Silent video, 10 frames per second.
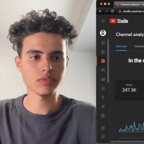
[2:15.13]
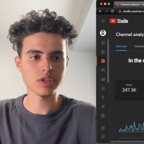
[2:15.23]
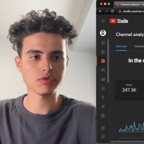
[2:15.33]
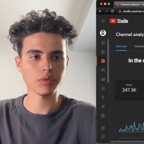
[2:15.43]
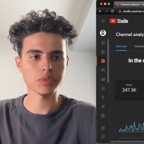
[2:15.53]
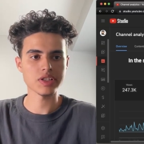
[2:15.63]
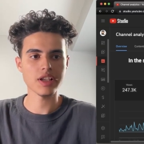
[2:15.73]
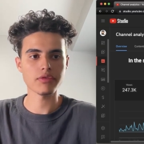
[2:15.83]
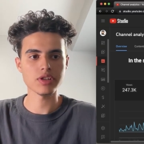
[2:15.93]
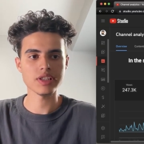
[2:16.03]
This is from
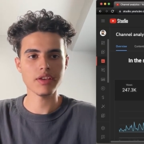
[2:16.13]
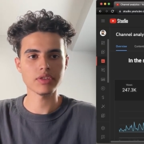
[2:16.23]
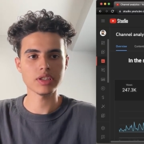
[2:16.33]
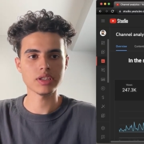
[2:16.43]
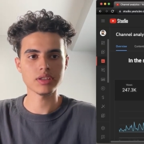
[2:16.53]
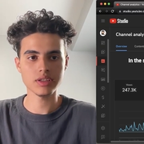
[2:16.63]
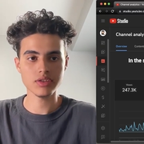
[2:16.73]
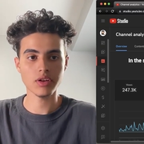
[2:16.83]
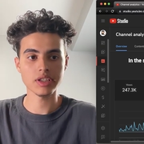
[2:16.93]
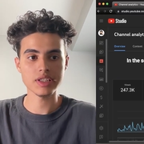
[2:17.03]
December
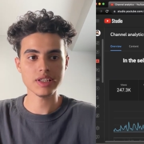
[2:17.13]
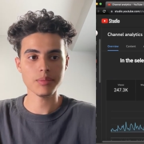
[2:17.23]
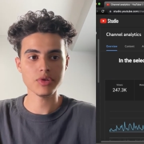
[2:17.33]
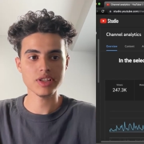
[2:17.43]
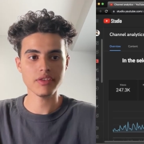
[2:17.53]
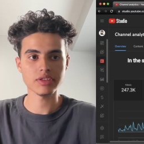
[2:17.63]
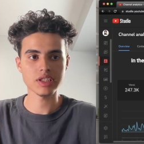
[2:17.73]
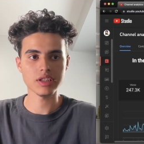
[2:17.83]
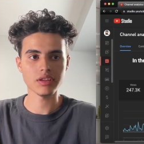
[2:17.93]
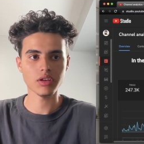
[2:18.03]

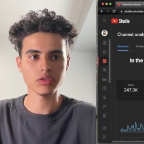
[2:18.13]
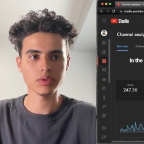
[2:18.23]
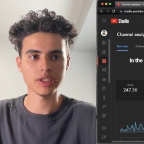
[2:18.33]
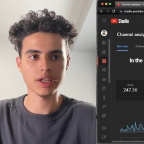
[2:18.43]
17th all the way to